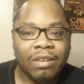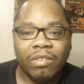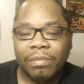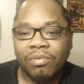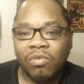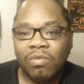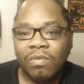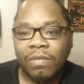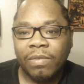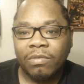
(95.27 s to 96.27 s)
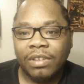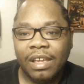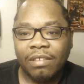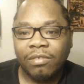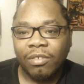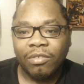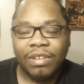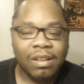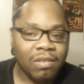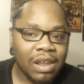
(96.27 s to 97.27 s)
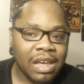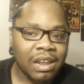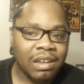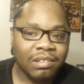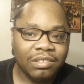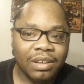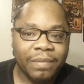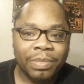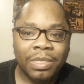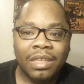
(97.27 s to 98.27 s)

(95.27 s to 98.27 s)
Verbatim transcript: They'll improve a few testers and a whole lot of other stuff.